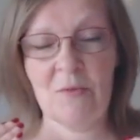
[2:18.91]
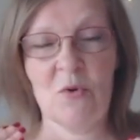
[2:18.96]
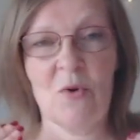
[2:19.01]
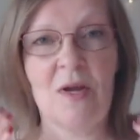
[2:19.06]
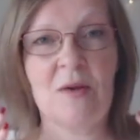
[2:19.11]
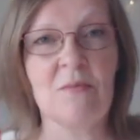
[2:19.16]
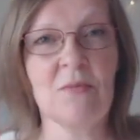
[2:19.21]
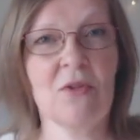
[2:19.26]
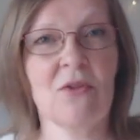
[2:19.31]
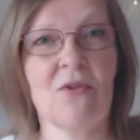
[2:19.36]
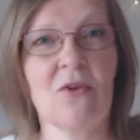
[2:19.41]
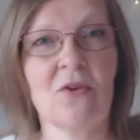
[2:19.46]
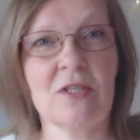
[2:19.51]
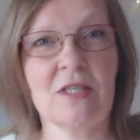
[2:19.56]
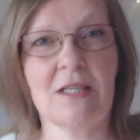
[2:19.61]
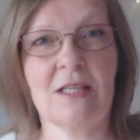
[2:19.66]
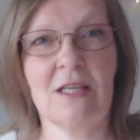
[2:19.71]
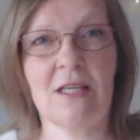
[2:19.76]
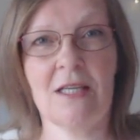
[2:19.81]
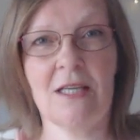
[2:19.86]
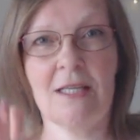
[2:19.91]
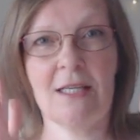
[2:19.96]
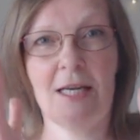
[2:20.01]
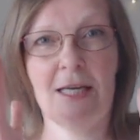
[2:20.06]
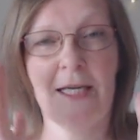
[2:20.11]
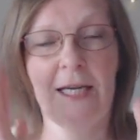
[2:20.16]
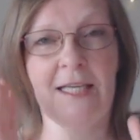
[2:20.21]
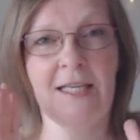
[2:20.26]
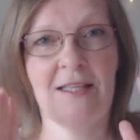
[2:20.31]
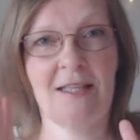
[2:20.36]
quite methodical and
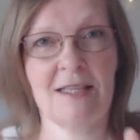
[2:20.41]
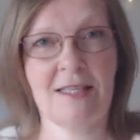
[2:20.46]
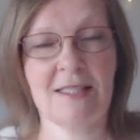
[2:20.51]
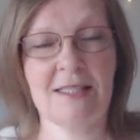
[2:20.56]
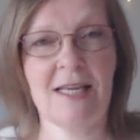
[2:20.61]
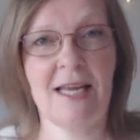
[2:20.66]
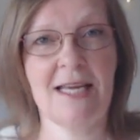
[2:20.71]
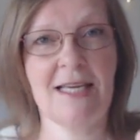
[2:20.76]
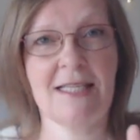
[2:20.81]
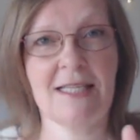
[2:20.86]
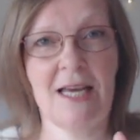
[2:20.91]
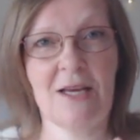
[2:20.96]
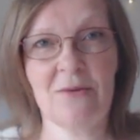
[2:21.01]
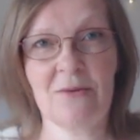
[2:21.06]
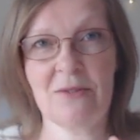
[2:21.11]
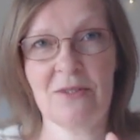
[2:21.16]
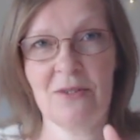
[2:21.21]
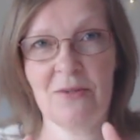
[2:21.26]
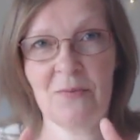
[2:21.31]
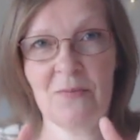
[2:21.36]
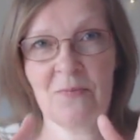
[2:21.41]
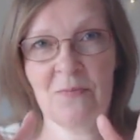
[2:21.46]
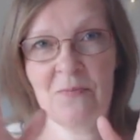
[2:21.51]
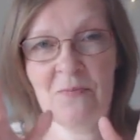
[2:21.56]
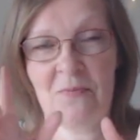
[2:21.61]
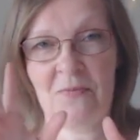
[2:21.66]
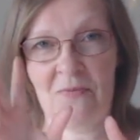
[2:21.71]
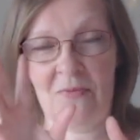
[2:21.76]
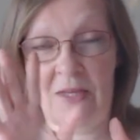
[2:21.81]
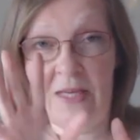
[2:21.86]
I like things laid out
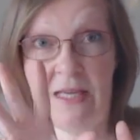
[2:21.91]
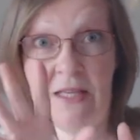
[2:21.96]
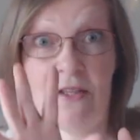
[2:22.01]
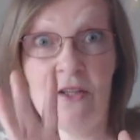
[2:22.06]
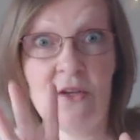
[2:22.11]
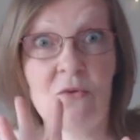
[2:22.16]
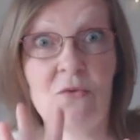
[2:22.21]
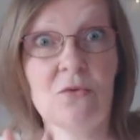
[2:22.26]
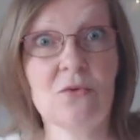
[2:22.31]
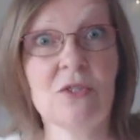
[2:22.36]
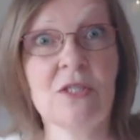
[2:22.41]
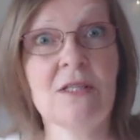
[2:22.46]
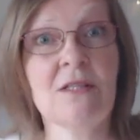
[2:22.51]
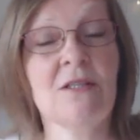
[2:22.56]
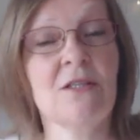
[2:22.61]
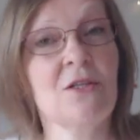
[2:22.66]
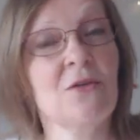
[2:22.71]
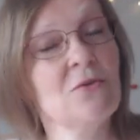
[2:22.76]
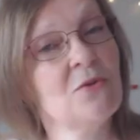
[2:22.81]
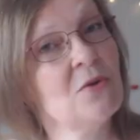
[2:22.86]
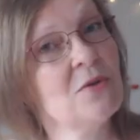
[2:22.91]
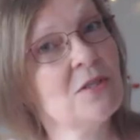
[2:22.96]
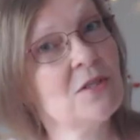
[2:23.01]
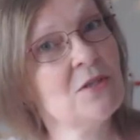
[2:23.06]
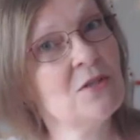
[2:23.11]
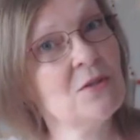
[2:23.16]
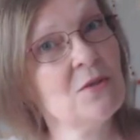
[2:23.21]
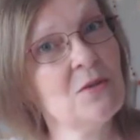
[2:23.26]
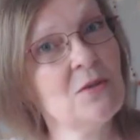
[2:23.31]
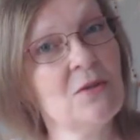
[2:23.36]
in the order that you're going
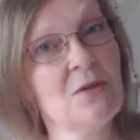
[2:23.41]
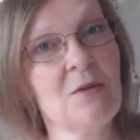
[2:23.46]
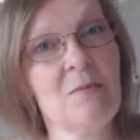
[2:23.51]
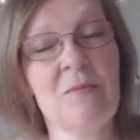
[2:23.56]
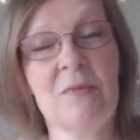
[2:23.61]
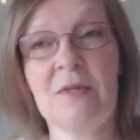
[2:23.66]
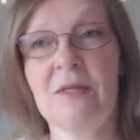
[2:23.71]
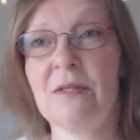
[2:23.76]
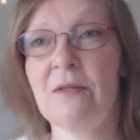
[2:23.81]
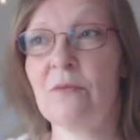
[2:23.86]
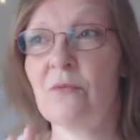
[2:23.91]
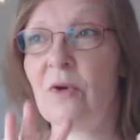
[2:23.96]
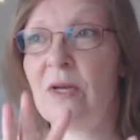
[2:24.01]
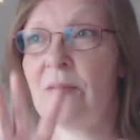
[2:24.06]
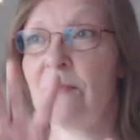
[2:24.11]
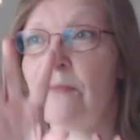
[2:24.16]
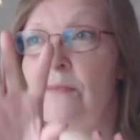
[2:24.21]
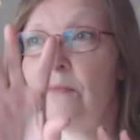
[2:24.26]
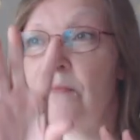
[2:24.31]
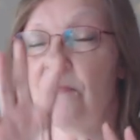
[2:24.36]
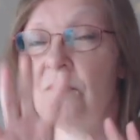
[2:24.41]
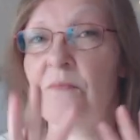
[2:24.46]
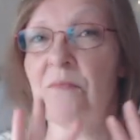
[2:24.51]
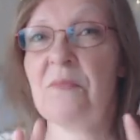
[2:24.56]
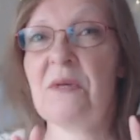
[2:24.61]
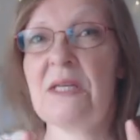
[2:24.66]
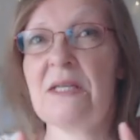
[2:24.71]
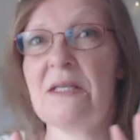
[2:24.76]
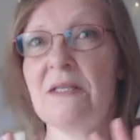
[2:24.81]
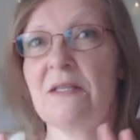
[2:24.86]
to do them, and when
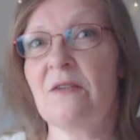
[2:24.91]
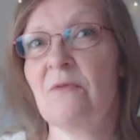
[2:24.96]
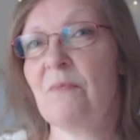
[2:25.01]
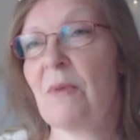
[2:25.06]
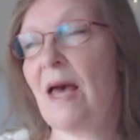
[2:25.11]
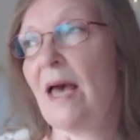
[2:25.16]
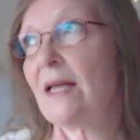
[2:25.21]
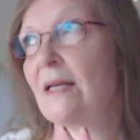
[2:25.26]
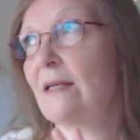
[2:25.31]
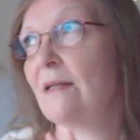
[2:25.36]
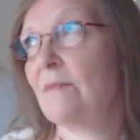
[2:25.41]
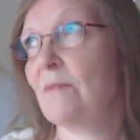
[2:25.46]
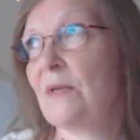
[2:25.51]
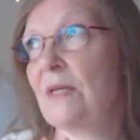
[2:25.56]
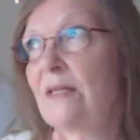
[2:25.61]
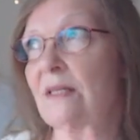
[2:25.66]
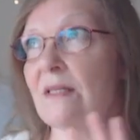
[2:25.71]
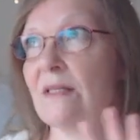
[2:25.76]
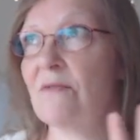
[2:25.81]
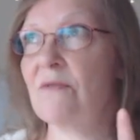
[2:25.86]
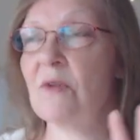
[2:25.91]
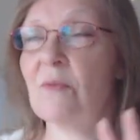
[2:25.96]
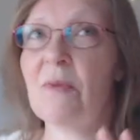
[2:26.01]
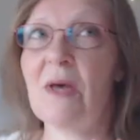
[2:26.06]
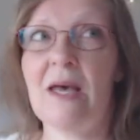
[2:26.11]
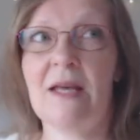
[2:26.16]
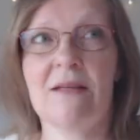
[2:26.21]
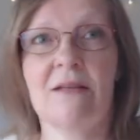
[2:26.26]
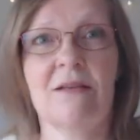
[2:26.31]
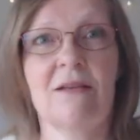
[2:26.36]
bits of the
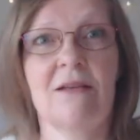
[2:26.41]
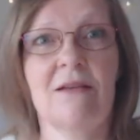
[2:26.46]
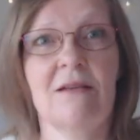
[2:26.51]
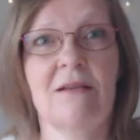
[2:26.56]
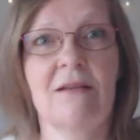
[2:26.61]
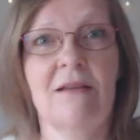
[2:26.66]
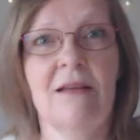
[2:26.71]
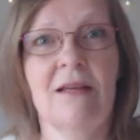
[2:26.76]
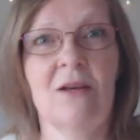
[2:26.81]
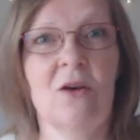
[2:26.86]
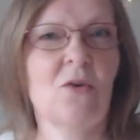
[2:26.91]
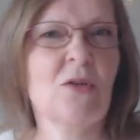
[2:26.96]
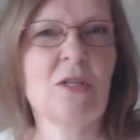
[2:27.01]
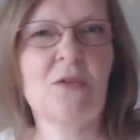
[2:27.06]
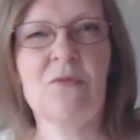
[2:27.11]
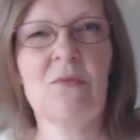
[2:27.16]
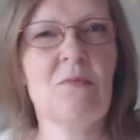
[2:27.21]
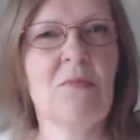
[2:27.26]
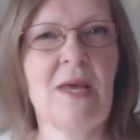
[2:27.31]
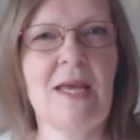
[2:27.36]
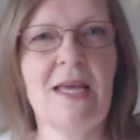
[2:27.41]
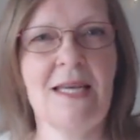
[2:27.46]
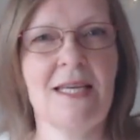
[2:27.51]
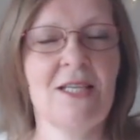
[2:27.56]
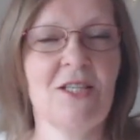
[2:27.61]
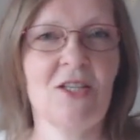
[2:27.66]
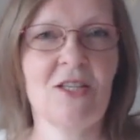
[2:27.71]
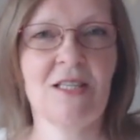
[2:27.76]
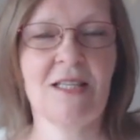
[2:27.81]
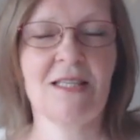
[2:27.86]
pattern are on different
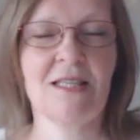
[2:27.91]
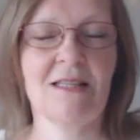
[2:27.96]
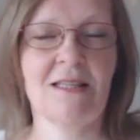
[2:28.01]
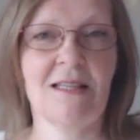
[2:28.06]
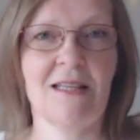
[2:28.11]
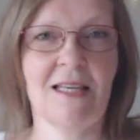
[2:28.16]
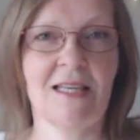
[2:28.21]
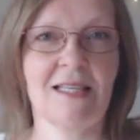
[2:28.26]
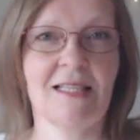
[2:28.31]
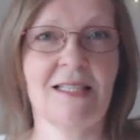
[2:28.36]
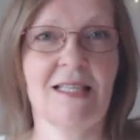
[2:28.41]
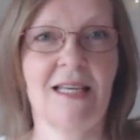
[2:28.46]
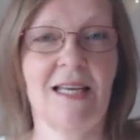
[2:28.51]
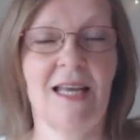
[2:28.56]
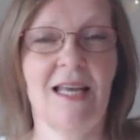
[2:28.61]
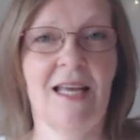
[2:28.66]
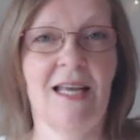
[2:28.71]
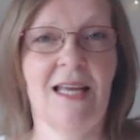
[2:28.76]
pages and things,